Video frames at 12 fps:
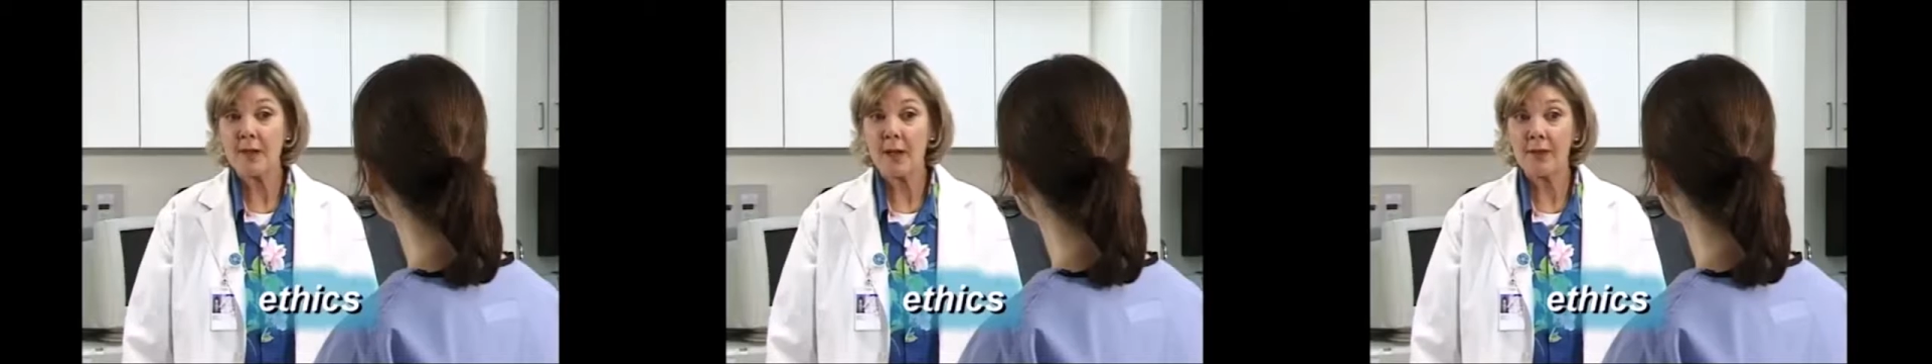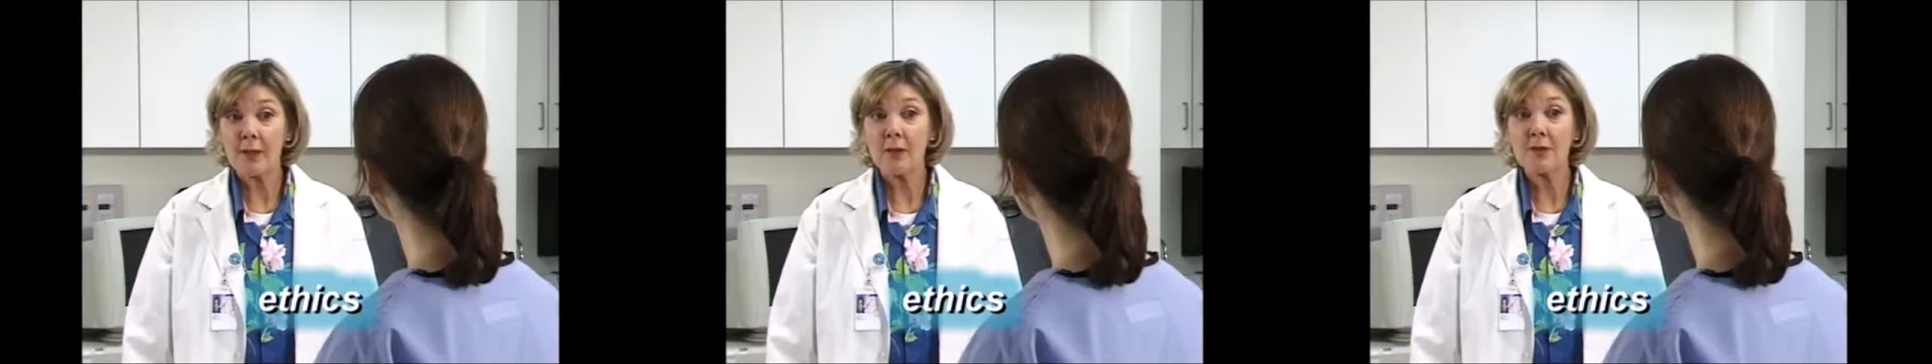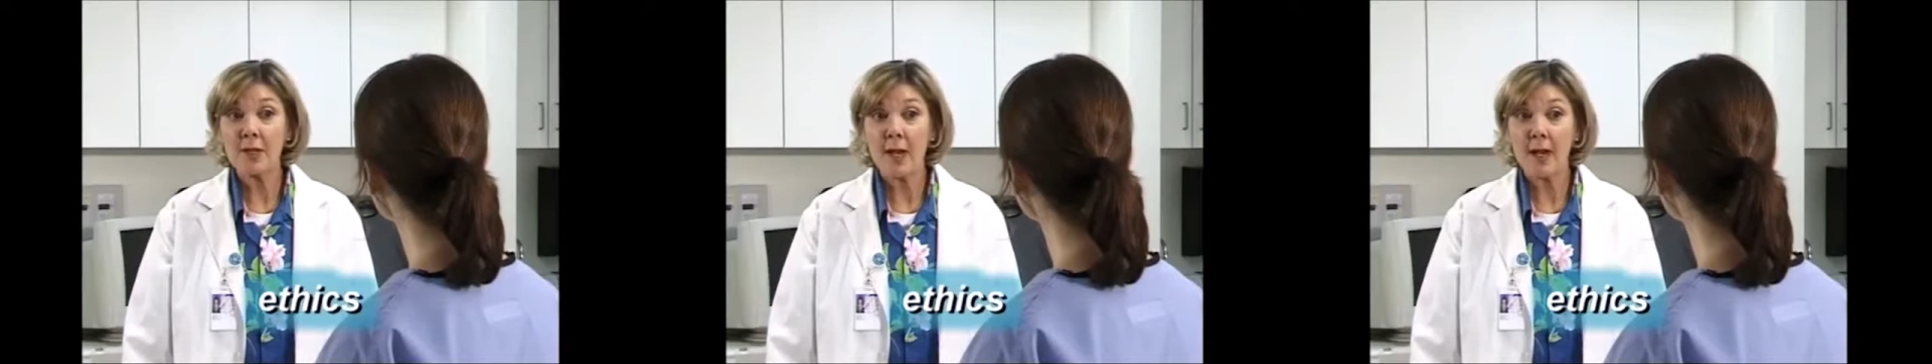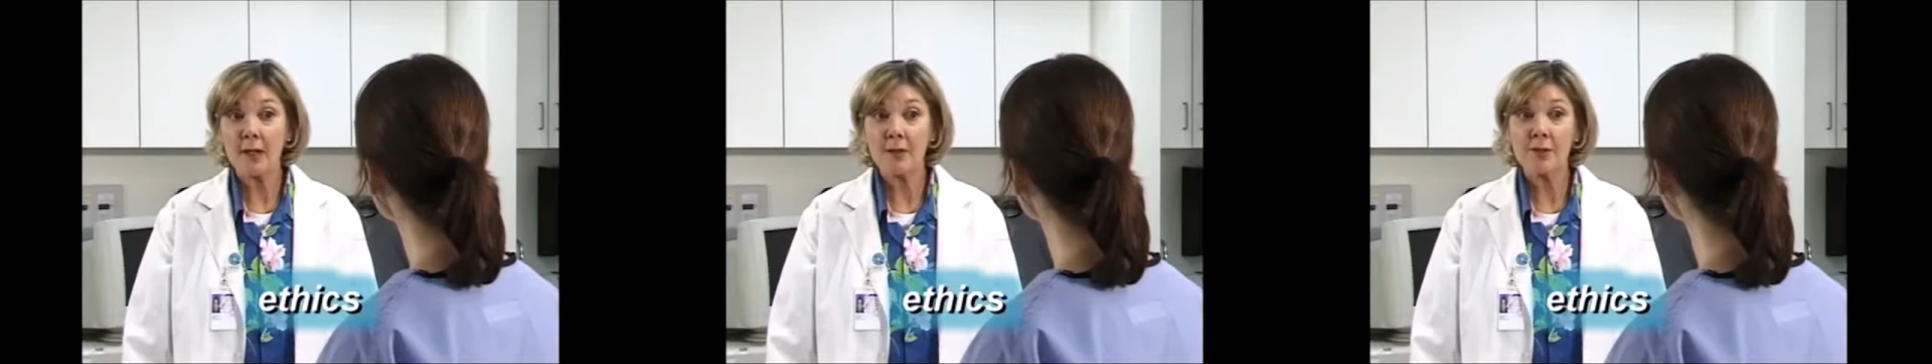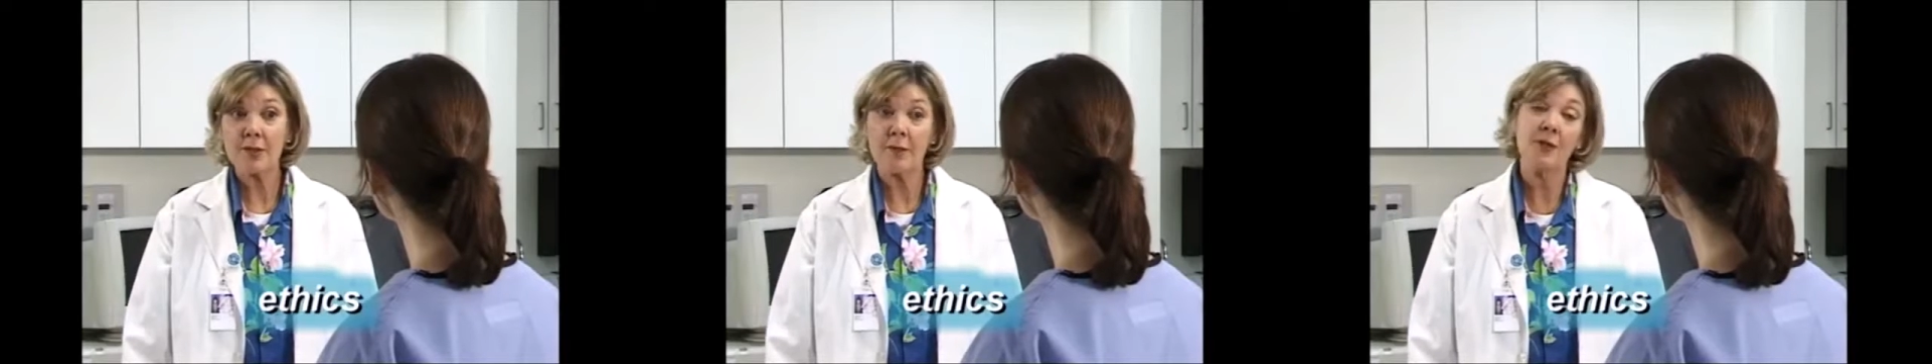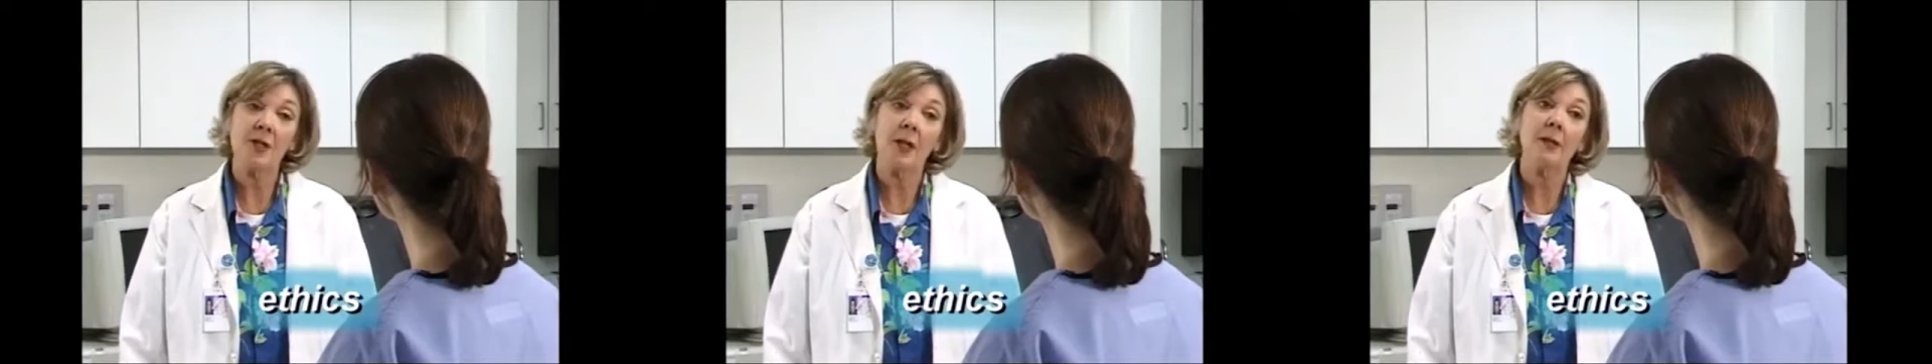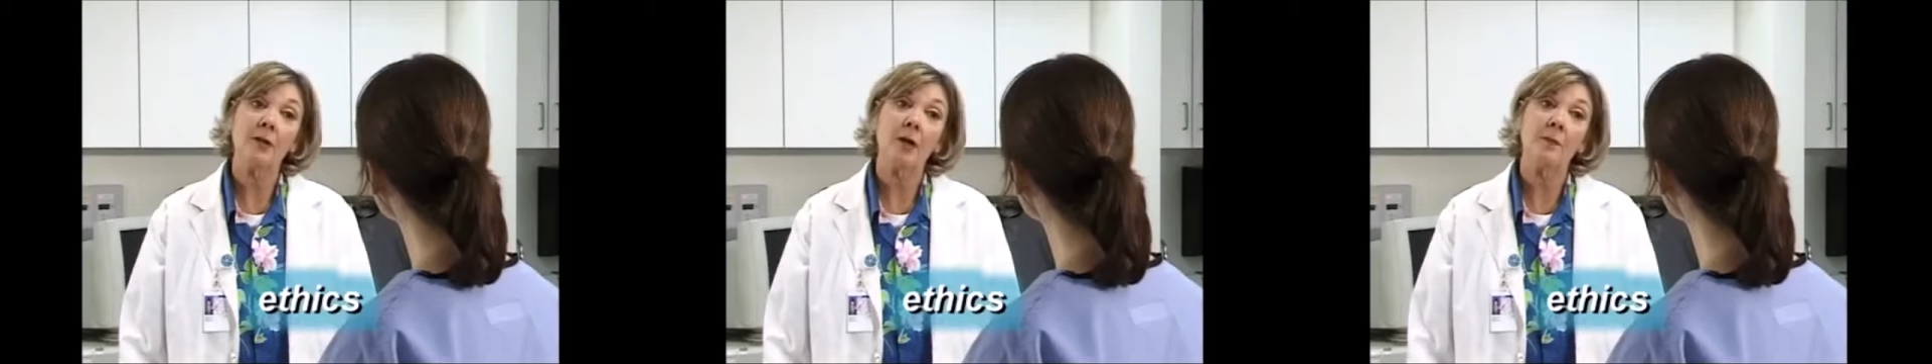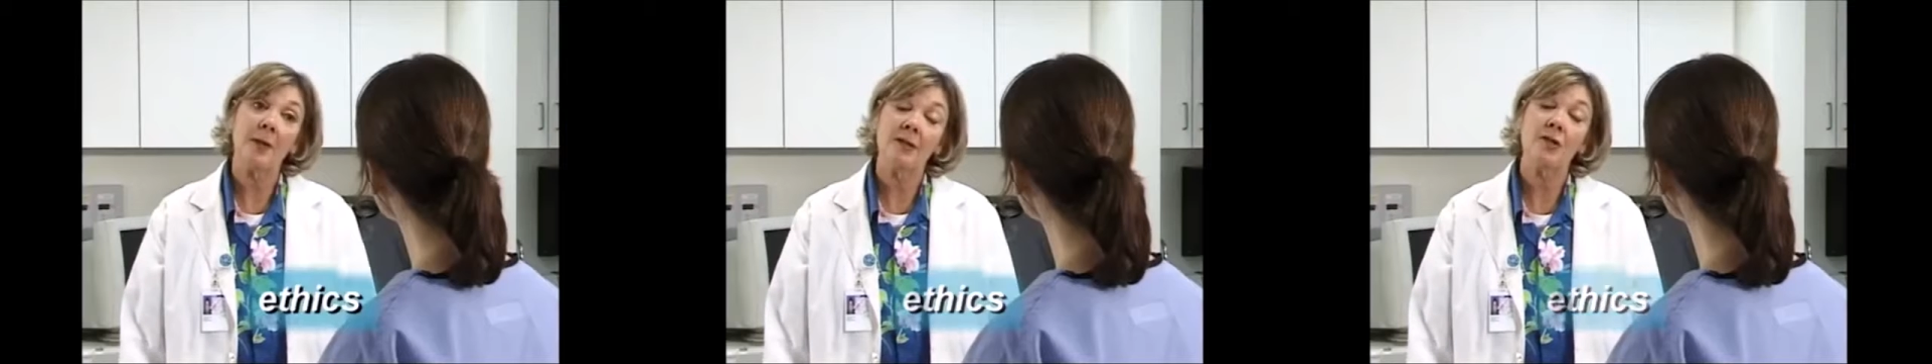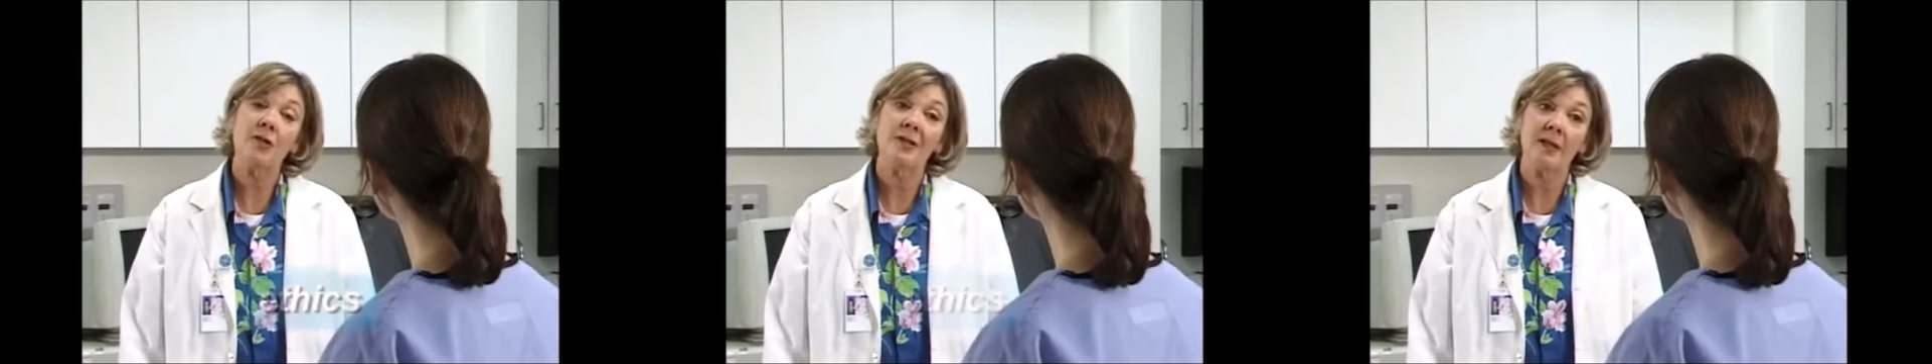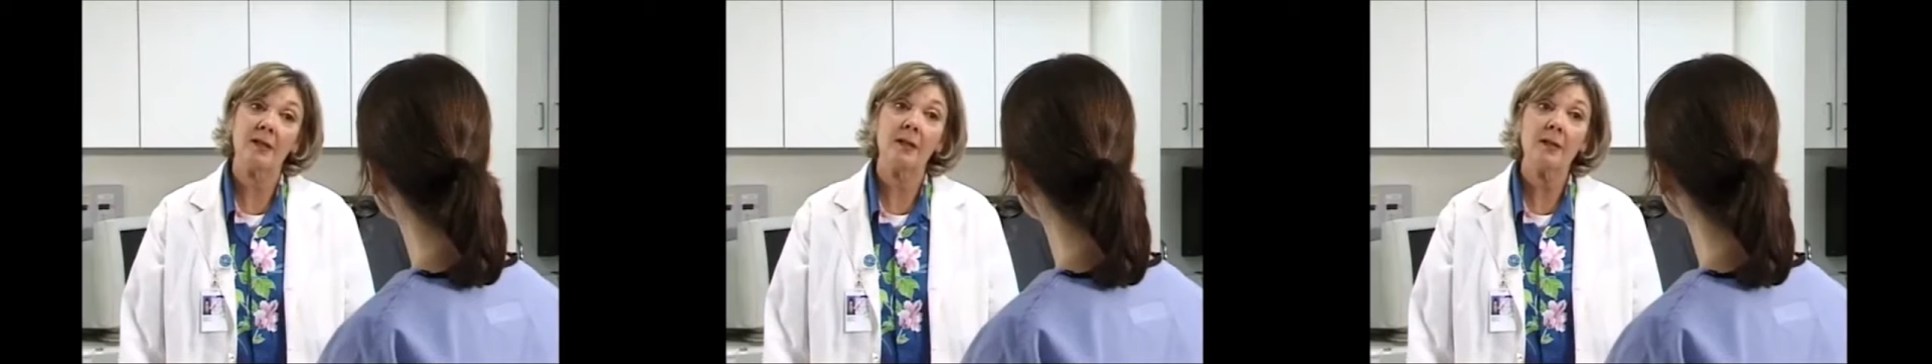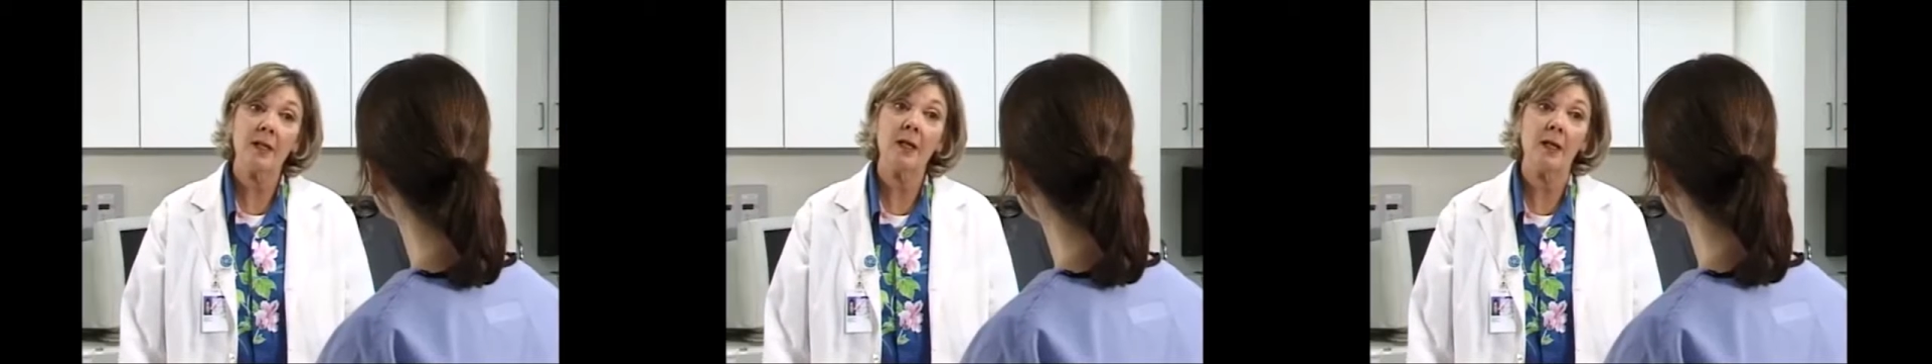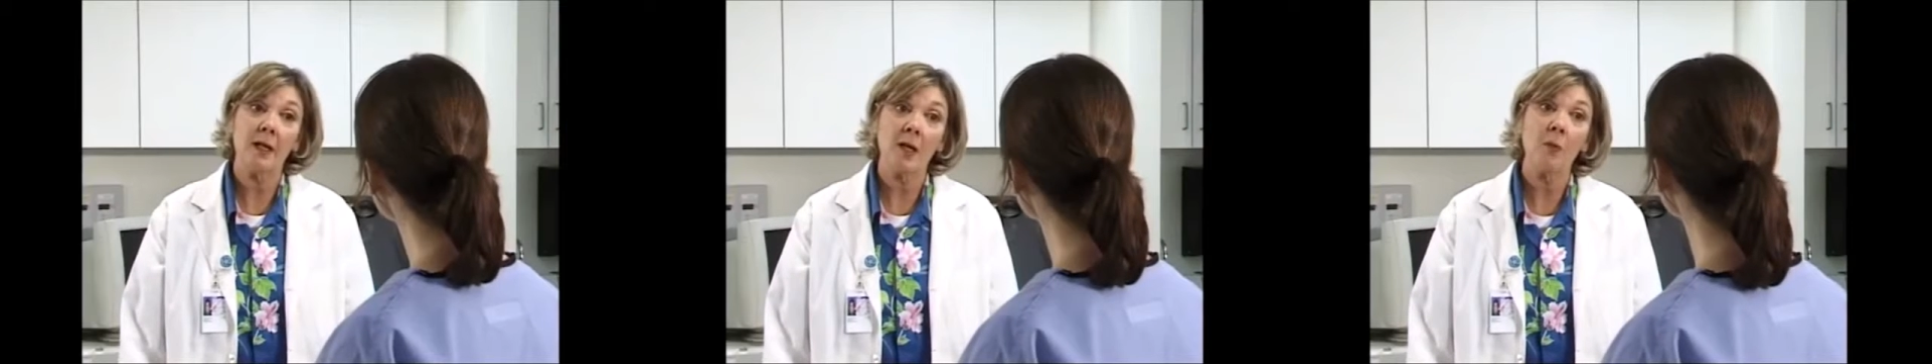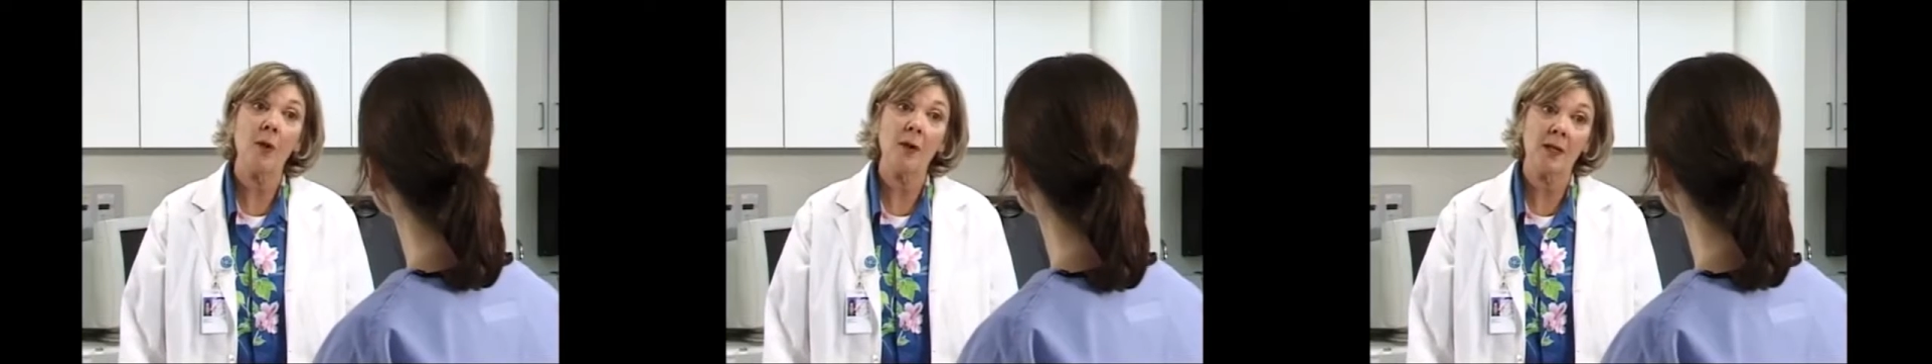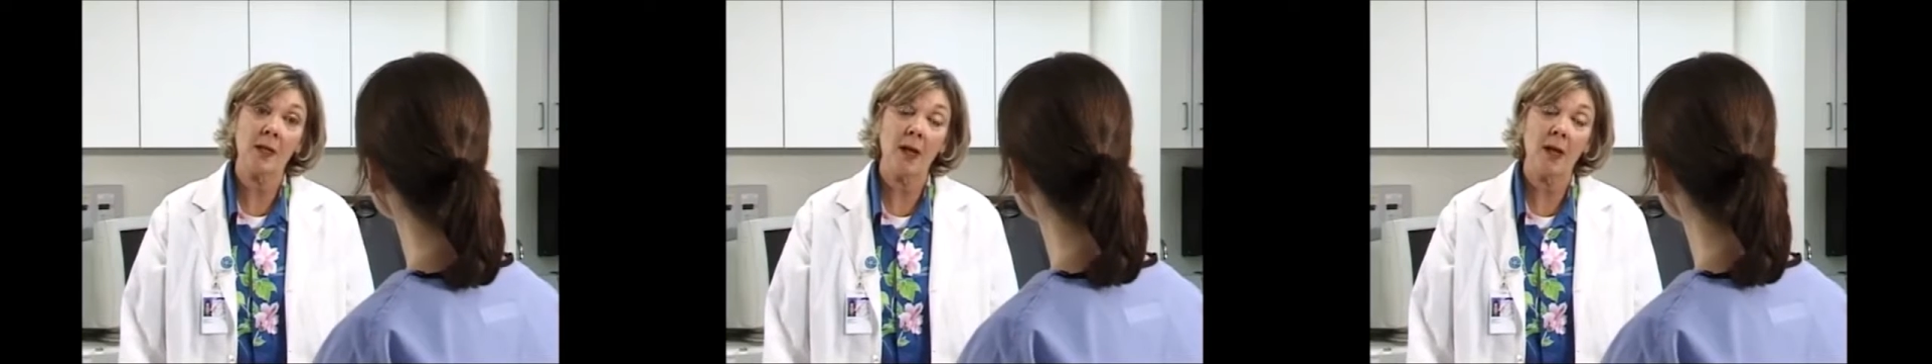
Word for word: the ethical standards of protecting our patient's dignity in any way we